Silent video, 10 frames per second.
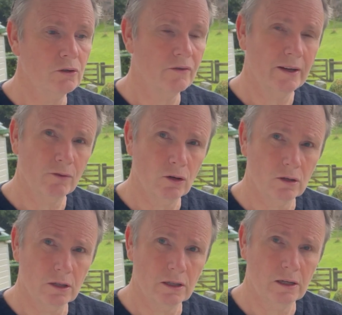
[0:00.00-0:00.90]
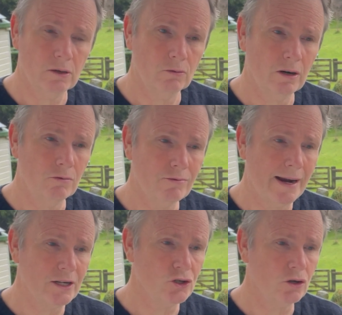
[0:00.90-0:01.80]
you've then got a
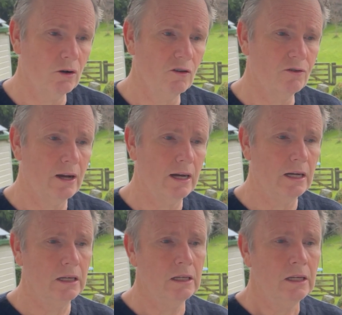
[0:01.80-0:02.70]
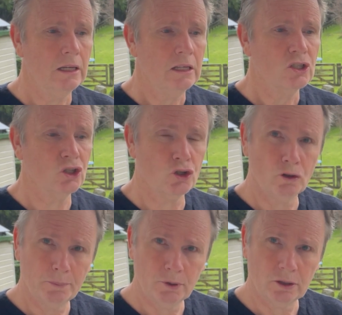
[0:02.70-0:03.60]
range of
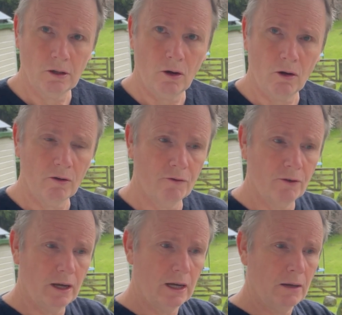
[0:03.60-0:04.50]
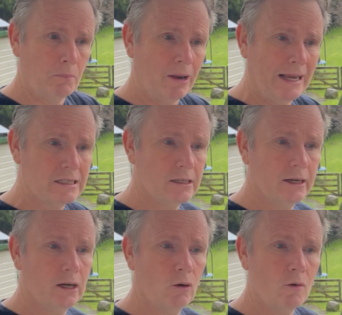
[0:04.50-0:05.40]
strips of
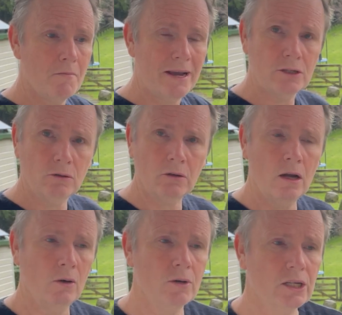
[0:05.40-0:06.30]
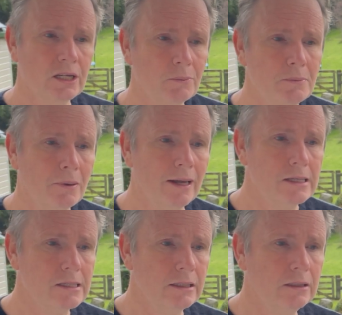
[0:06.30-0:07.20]
plastic or metal which can be
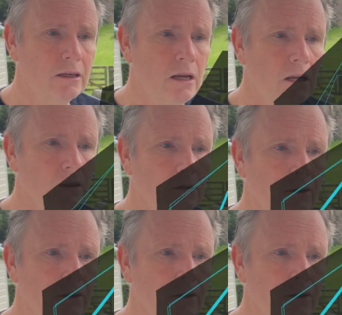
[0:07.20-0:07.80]
placed in. So